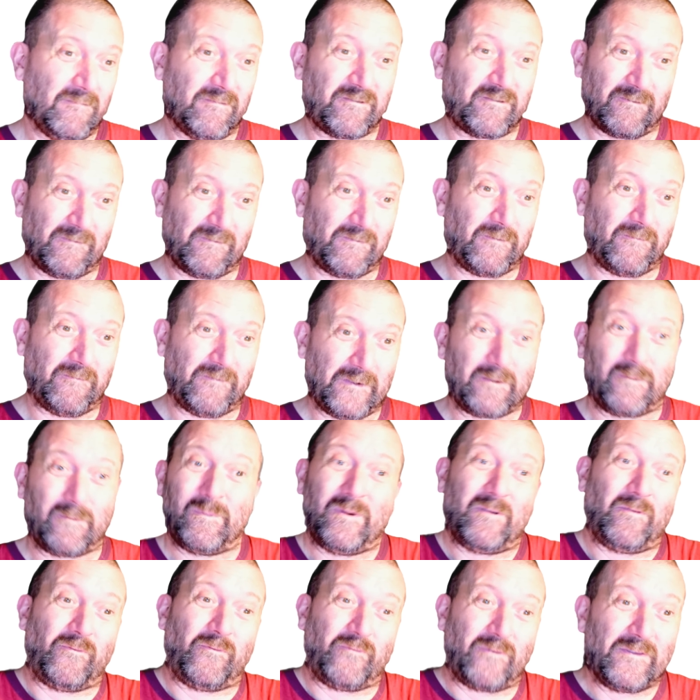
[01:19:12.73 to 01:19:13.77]
So if you think
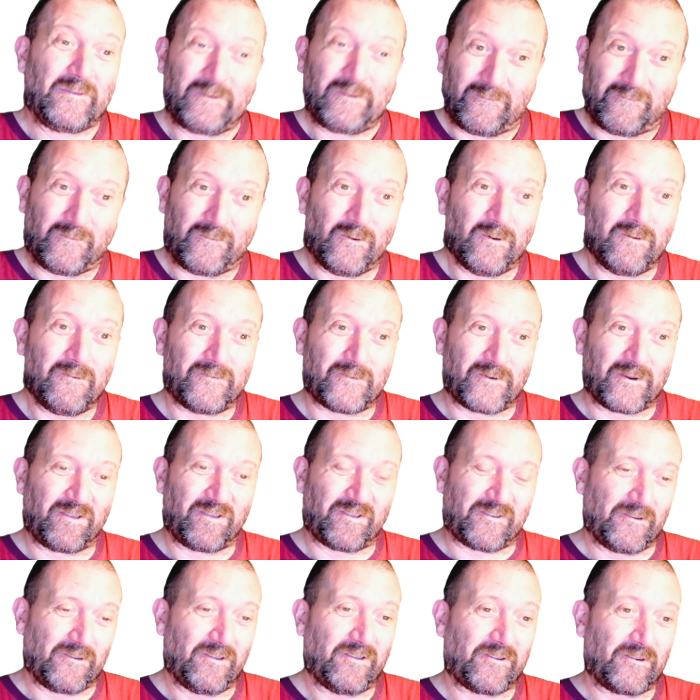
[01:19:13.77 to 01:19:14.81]
about 24, for
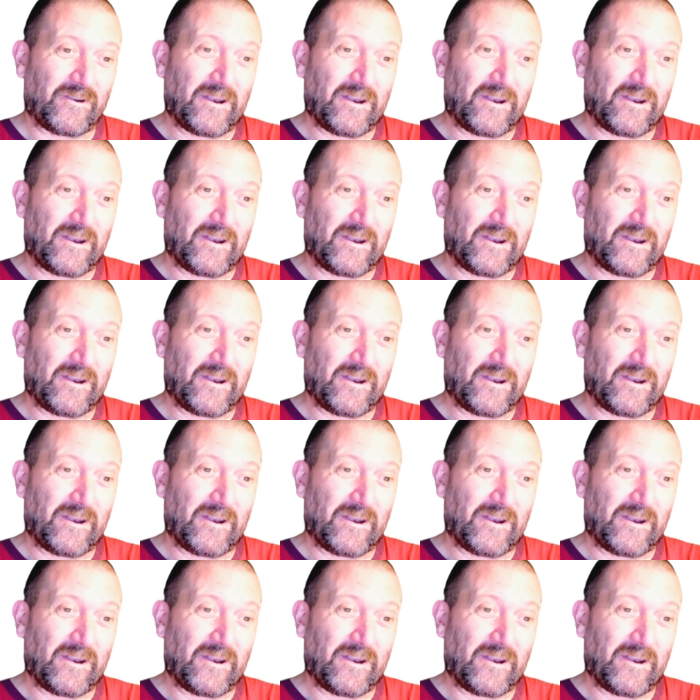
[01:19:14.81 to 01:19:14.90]
instance,